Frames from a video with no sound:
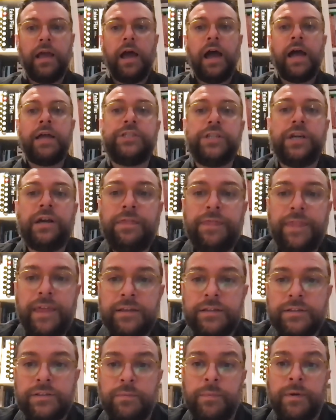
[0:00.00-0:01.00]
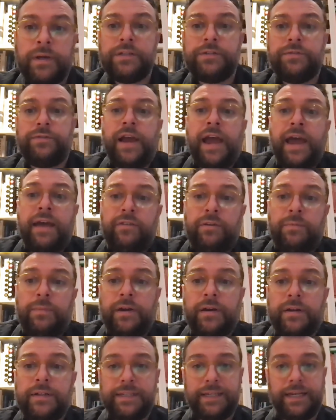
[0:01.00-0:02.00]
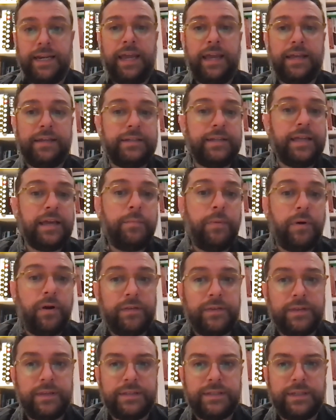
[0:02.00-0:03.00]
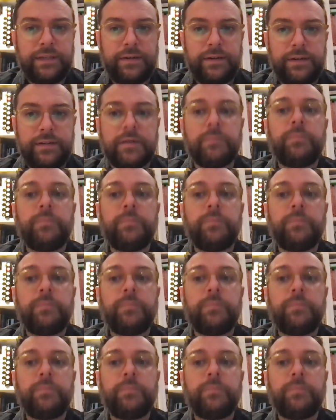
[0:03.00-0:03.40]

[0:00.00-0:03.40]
Hi, Jon. Thanks so much for having me on today and to take part in the series.